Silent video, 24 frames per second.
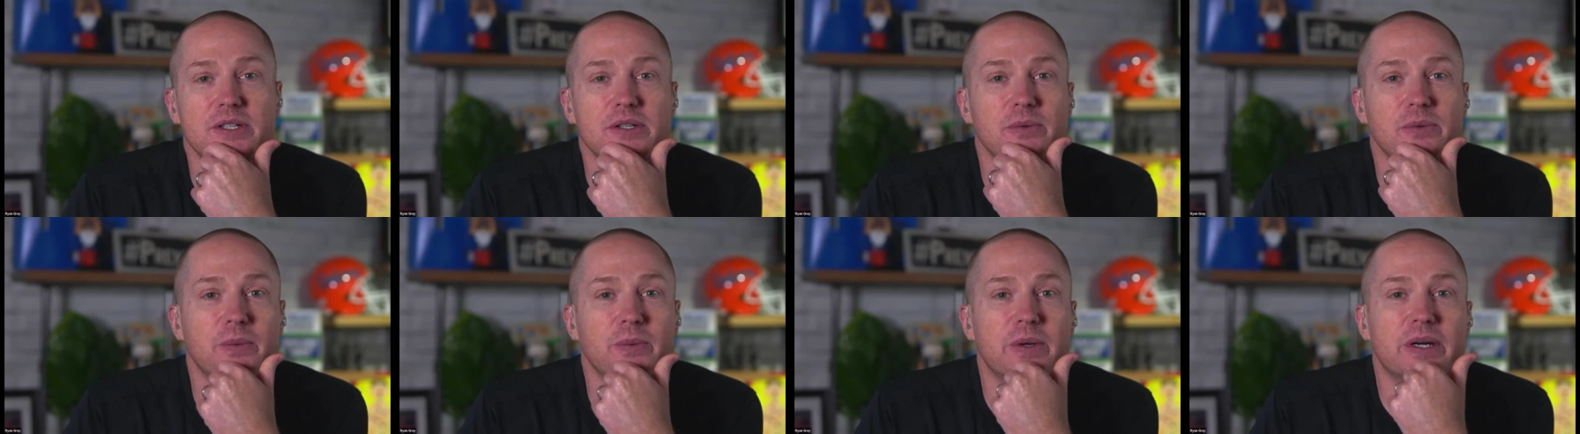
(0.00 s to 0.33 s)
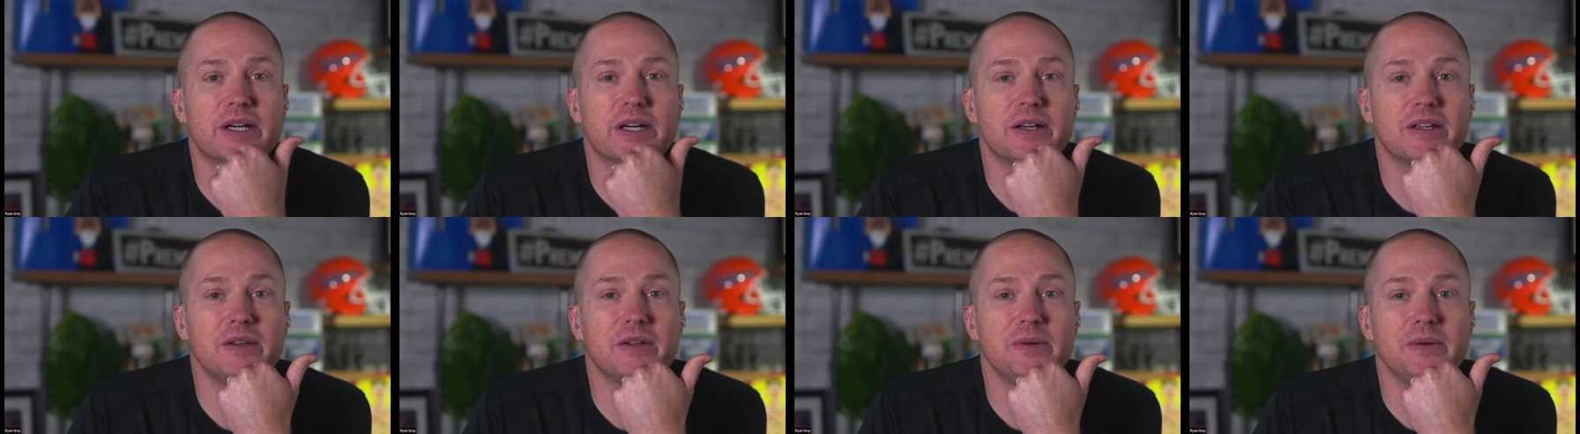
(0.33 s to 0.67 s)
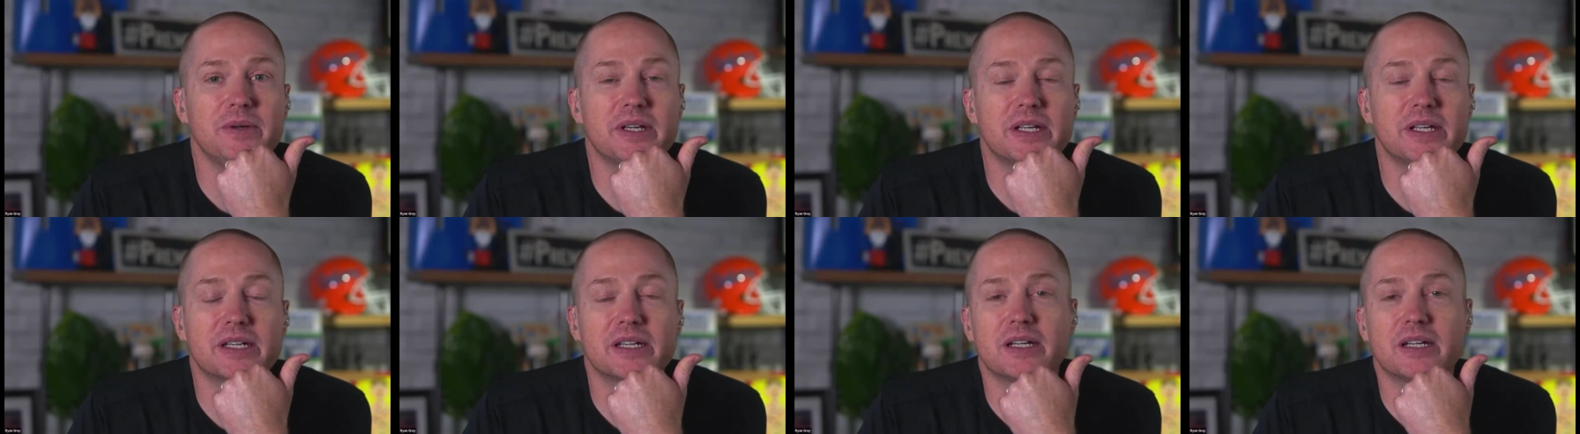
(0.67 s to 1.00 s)
where you
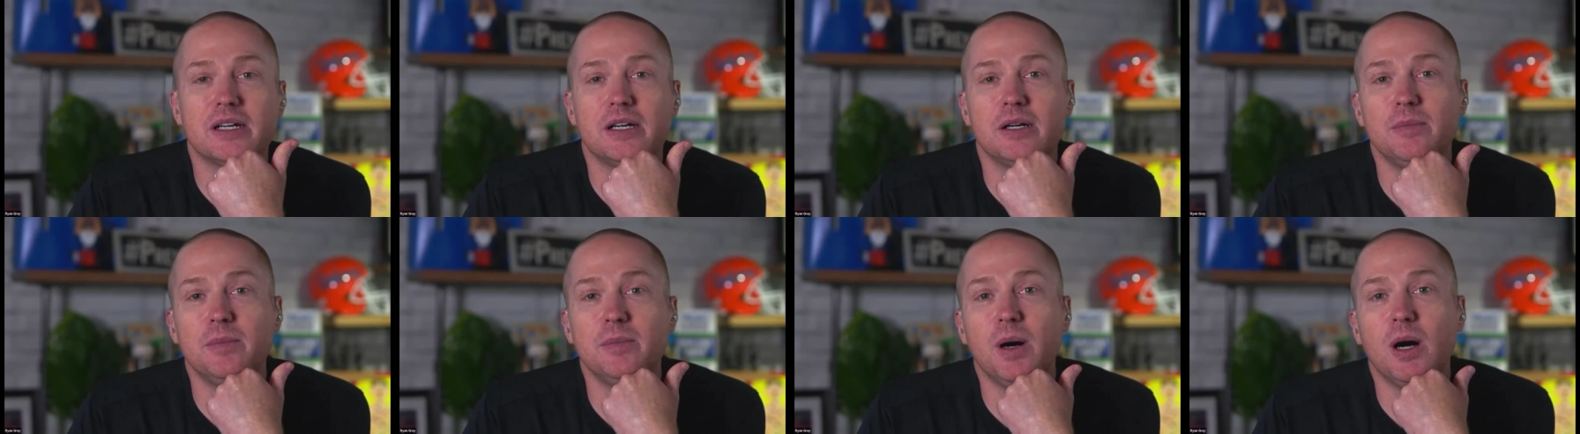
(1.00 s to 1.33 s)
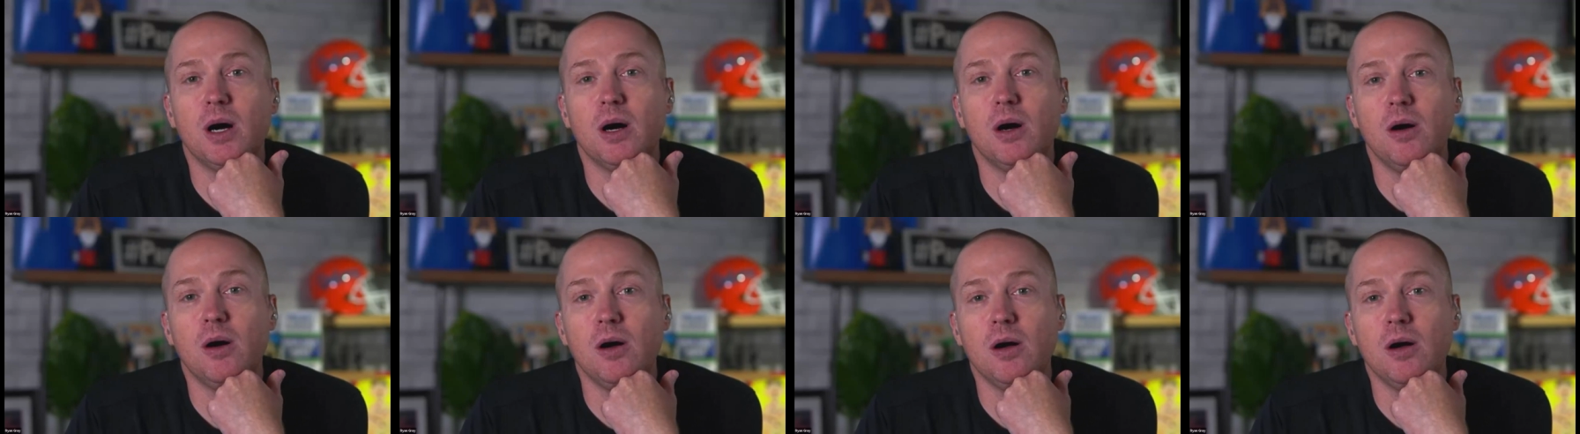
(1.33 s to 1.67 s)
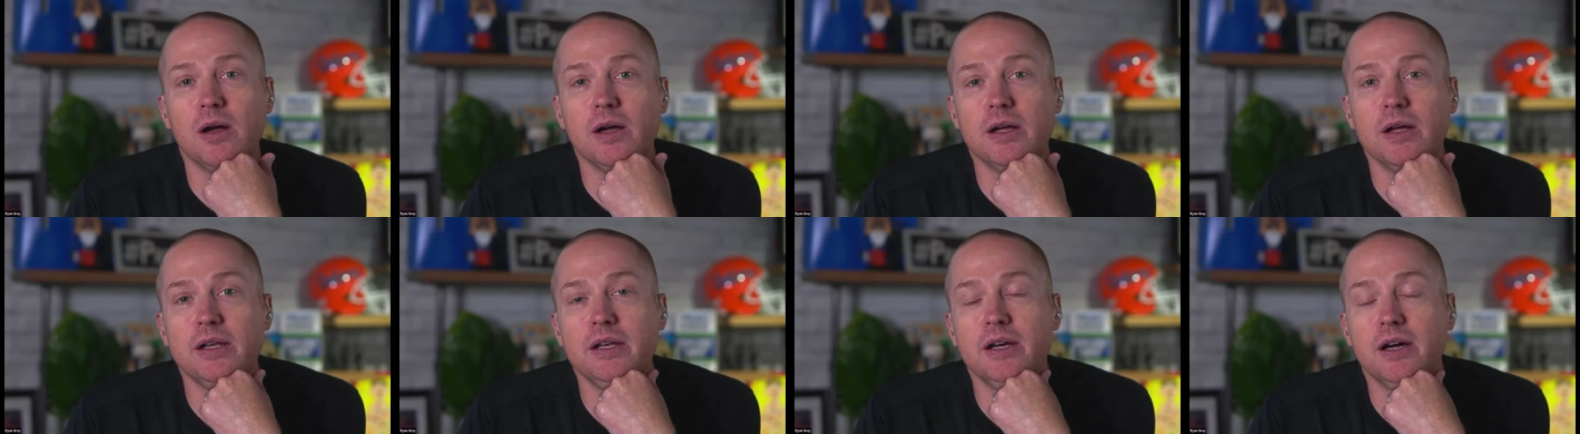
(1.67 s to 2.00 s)
can come
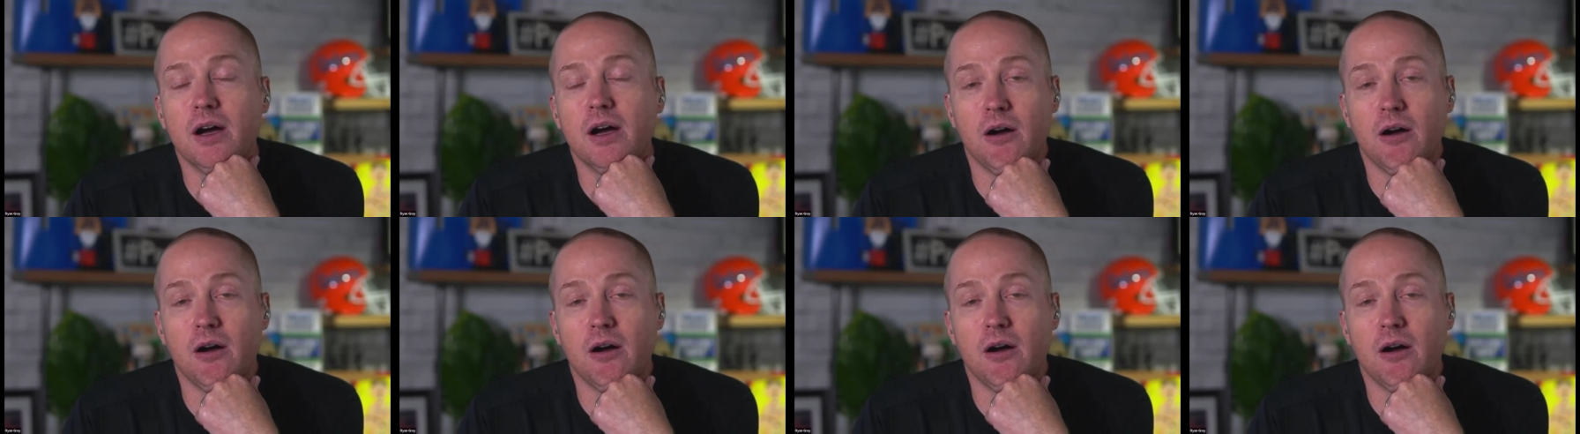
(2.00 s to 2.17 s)
on